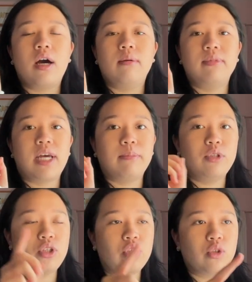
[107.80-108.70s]
type
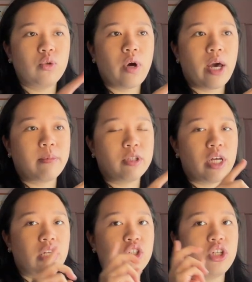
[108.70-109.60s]
2,
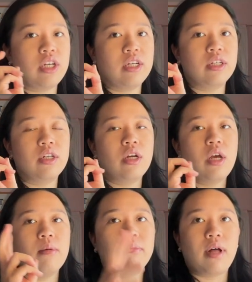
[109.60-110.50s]
hypertension,
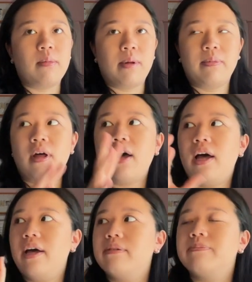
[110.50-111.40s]
blah, blah,
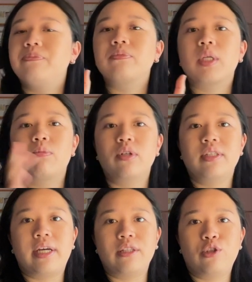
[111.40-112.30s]
blah.
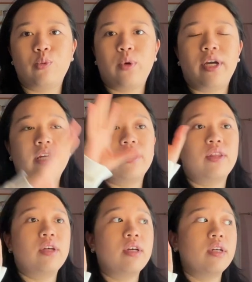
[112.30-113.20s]
Presents
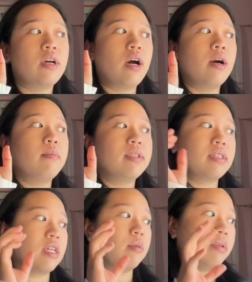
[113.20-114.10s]
with a
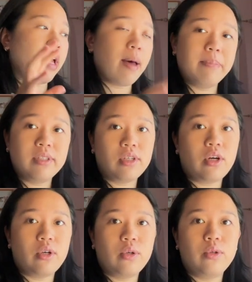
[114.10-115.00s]
syncopal
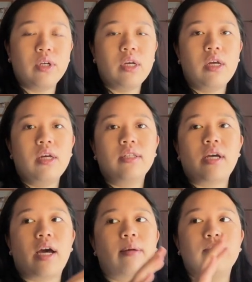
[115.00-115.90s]
episode
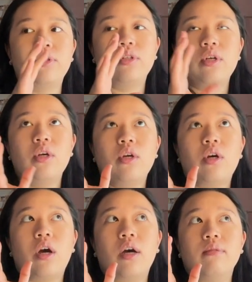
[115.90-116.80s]
times
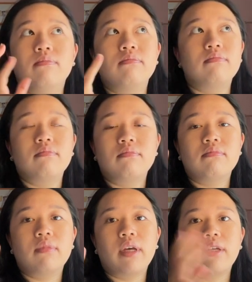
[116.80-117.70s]

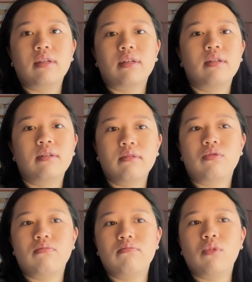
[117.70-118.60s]
like
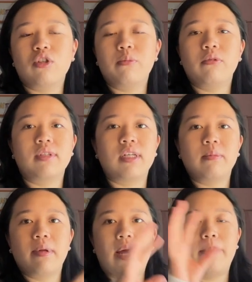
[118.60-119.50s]
multiple
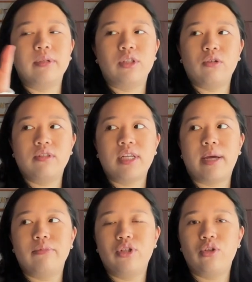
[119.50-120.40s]
syncopal episodes
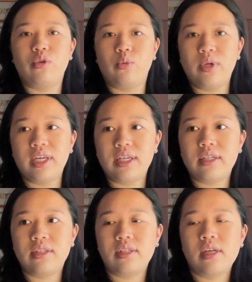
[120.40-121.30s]
times 2
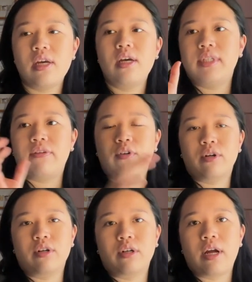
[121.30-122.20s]
weeks.
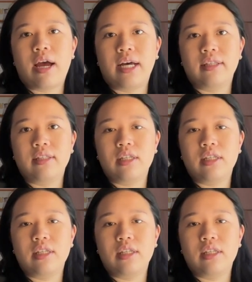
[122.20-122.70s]
Never had this